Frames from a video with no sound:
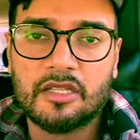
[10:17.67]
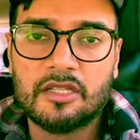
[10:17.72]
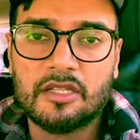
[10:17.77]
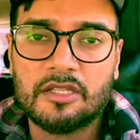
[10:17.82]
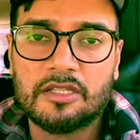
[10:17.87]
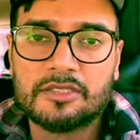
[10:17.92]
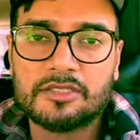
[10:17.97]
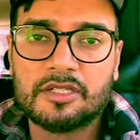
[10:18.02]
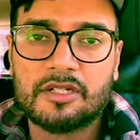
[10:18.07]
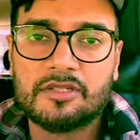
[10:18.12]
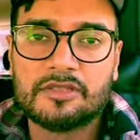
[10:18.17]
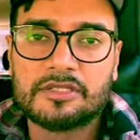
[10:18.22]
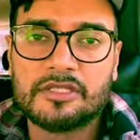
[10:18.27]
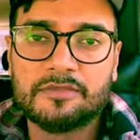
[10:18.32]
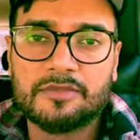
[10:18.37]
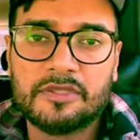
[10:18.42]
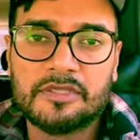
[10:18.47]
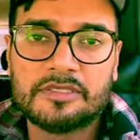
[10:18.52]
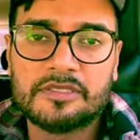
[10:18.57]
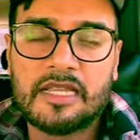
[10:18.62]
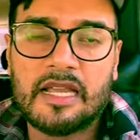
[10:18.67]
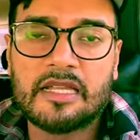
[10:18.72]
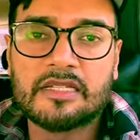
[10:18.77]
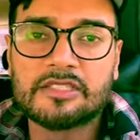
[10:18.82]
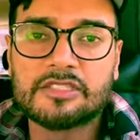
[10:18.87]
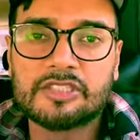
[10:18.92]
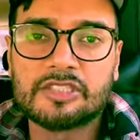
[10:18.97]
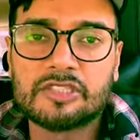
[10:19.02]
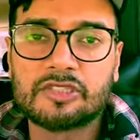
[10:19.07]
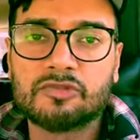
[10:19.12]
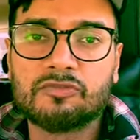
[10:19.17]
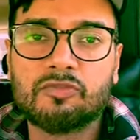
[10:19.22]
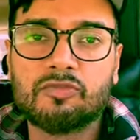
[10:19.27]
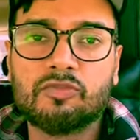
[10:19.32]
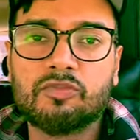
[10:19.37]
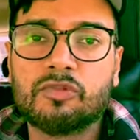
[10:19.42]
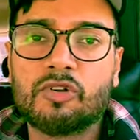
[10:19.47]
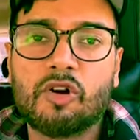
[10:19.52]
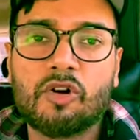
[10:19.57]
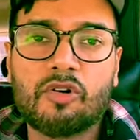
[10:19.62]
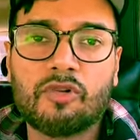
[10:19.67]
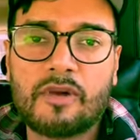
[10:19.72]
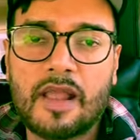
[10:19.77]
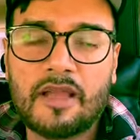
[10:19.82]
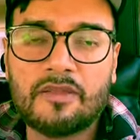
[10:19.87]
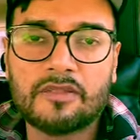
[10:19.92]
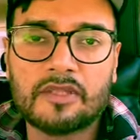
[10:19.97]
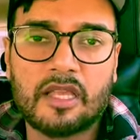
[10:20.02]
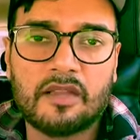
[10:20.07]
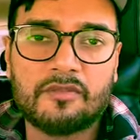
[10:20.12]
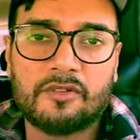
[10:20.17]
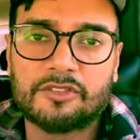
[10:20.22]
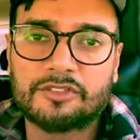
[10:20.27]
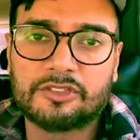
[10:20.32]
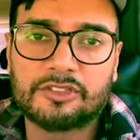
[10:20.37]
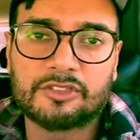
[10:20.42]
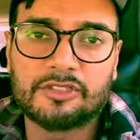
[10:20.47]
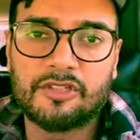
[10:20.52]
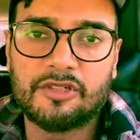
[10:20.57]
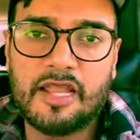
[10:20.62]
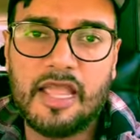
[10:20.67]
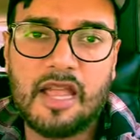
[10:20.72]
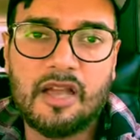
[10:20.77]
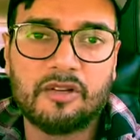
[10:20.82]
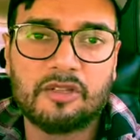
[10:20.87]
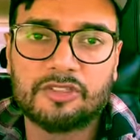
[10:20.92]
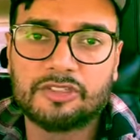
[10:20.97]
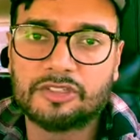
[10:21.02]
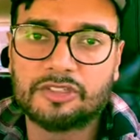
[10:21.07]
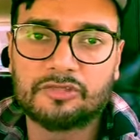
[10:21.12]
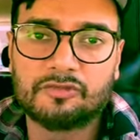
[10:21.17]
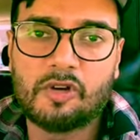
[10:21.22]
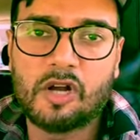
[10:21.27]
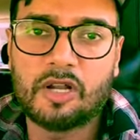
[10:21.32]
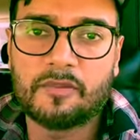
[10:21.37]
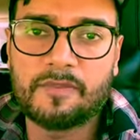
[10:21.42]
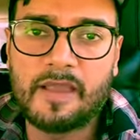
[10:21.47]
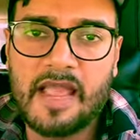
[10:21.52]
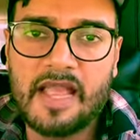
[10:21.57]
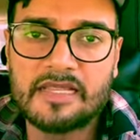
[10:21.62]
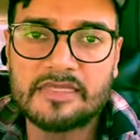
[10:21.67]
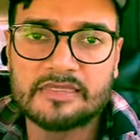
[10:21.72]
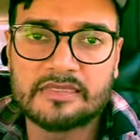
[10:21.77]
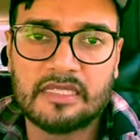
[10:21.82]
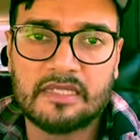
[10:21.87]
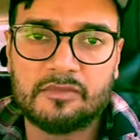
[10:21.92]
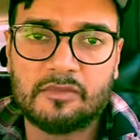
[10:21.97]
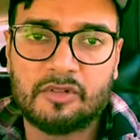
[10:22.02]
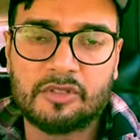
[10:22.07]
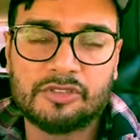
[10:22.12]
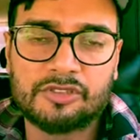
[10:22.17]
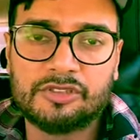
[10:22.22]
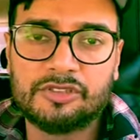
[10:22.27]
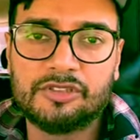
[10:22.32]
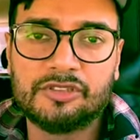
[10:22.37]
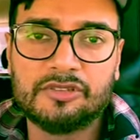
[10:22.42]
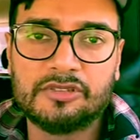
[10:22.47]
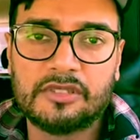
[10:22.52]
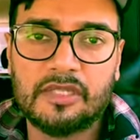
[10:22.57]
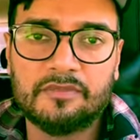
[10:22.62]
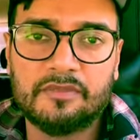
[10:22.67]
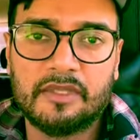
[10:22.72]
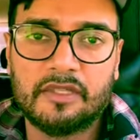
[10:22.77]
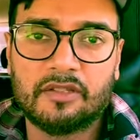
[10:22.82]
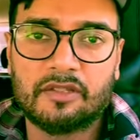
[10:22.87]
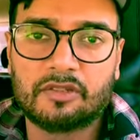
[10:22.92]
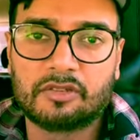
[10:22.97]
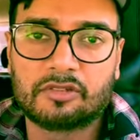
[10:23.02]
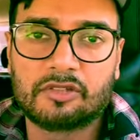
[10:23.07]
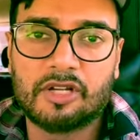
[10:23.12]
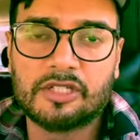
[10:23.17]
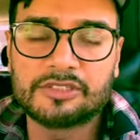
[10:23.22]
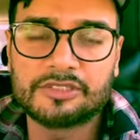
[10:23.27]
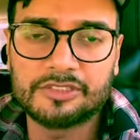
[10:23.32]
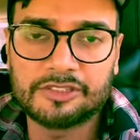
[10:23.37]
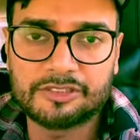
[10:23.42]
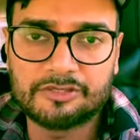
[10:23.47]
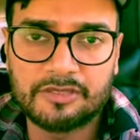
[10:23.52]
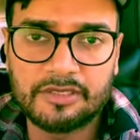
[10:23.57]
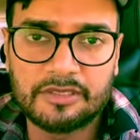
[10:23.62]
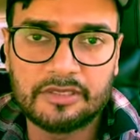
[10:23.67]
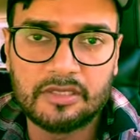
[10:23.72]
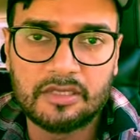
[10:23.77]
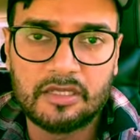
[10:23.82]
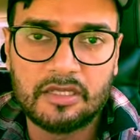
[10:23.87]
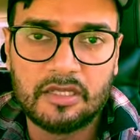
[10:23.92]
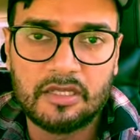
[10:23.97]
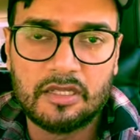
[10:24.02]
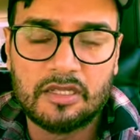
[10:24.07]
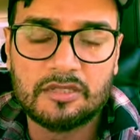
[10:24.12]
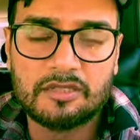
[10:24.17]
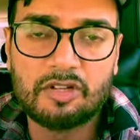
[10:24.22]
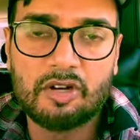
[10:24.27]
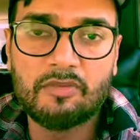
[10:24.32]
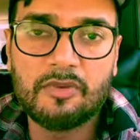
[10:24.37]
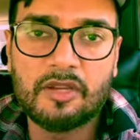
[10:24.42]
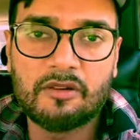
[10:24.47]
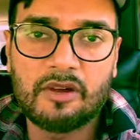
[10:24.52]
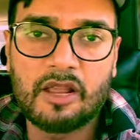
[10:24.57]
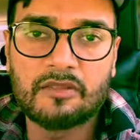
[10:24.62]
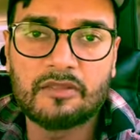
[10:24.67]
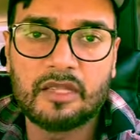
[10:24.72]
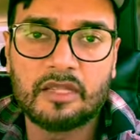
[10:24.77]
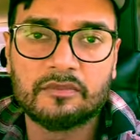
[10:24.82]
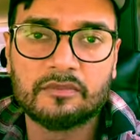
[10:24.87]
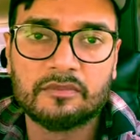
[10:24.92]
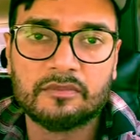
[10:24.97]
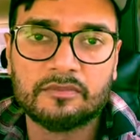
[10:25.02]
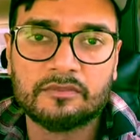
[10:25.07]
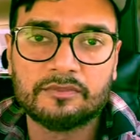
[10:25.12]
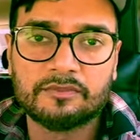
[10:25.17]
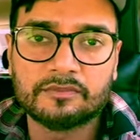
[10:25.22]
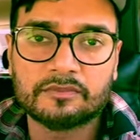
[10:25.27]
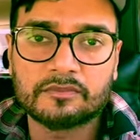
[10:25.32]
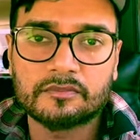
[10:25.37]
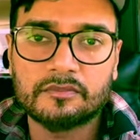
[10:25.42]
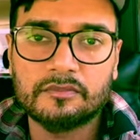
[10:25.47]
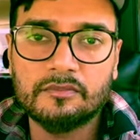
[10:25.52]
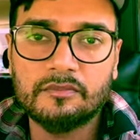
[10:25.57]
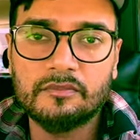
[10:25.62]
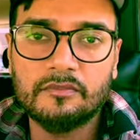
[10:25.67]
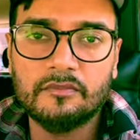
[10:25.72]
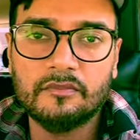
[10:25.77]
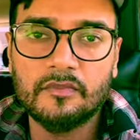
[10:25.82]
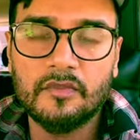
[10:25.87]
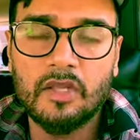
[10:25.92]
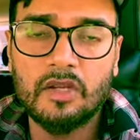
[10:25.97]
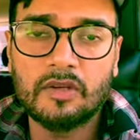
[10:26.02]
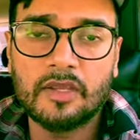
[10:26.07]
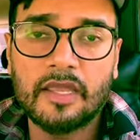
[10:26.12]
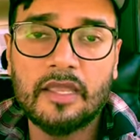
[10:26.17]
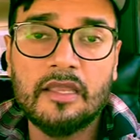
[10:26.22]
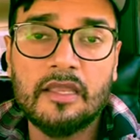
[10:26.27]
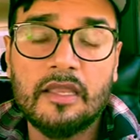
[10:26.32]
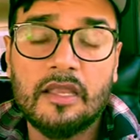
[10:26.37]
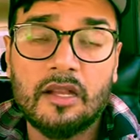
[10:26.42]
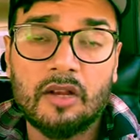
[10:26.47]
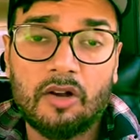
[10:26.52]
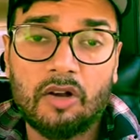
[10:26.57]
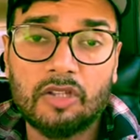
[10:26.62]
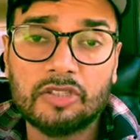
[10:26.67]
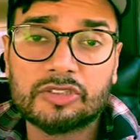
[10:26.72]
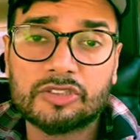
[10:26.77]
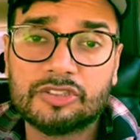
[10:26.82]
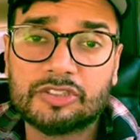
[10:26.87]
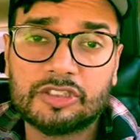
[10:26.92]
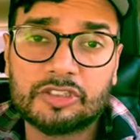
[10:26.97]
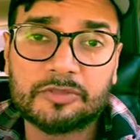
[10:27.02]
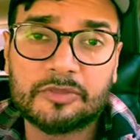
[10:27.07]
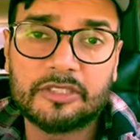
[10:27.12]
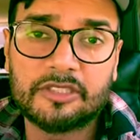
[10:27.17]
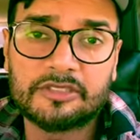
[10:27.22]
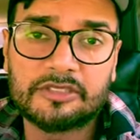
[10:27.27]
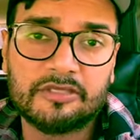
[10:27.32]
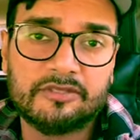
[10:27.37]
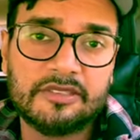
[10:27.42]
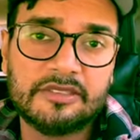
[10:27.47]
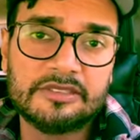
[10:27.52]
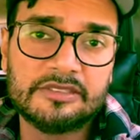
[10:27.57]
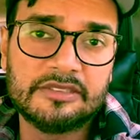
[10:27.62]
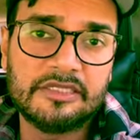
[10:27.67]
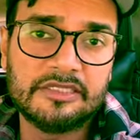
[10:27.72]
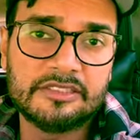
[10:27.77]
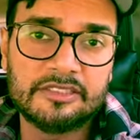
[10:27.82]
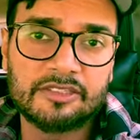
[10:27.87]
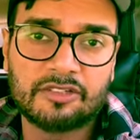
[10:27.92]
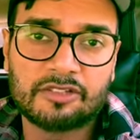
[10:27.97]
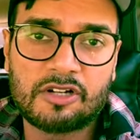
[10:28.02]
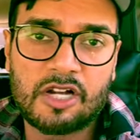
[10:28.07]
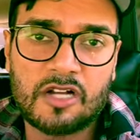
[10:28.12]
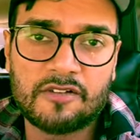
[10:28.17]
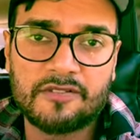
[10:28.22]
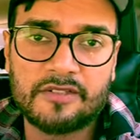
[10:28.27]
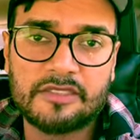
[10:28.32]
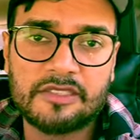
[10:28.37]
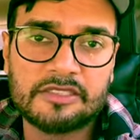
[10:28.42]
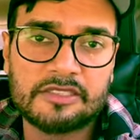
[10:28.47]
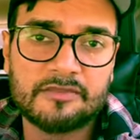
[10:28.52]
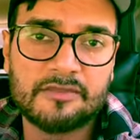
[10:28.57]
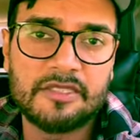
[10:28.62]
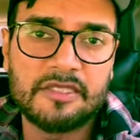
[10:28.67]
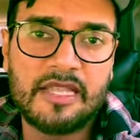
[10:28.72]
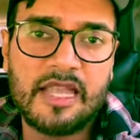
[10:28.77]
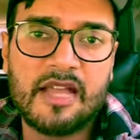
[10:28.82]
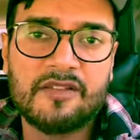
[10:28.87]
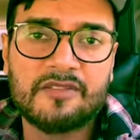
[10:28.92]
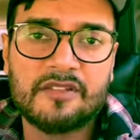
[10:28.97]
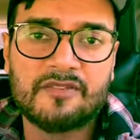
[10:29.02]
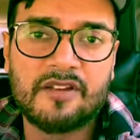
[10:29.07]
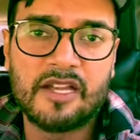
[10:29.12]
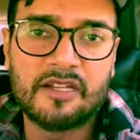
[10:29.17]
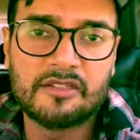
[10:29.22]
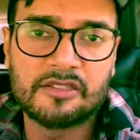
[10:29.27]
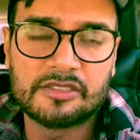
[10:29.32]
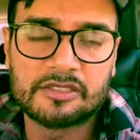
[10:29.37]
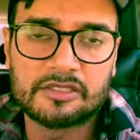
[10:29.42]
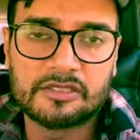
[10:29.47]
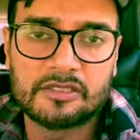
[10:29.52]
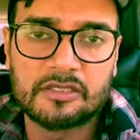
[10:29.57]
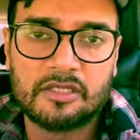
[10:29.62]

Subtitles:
So simple as that. Just go around them, or just slow down, or just walk past them, or do something, or cross the street. Don't be around them. Okay? Also, just because someone is sneezing or coughing doesn't mean they have the virus.